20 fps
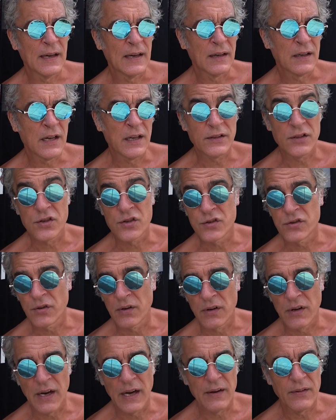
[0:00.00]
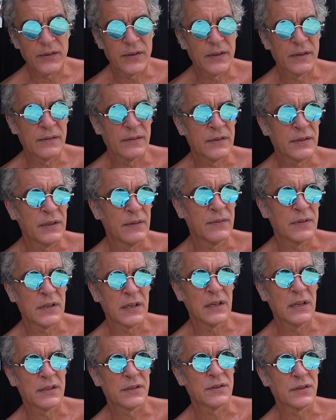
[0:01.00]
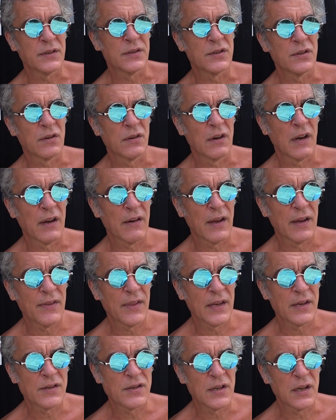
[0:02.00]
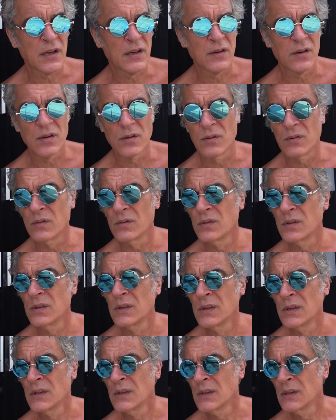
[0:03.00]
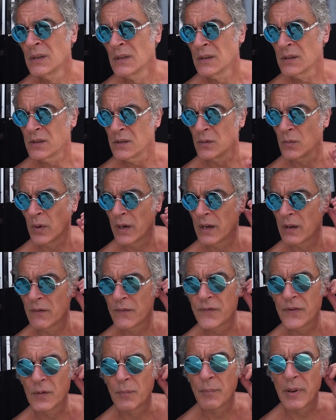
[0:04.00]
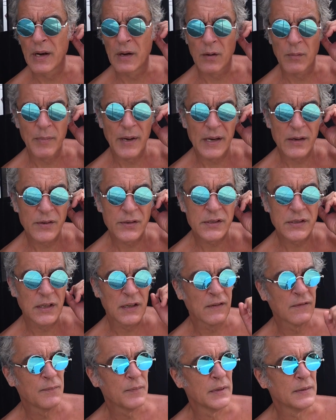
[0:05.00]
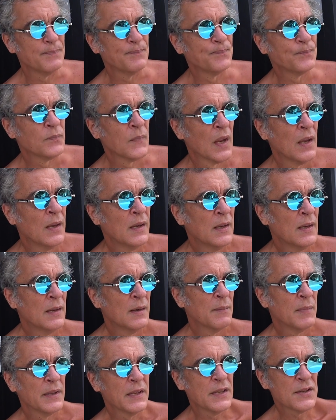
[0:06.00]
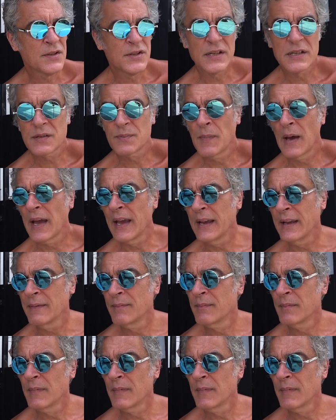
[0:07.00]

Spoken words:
cut the sugar out. If she cuts the sugar out, I think she can do well, feel better about herself. But this is just my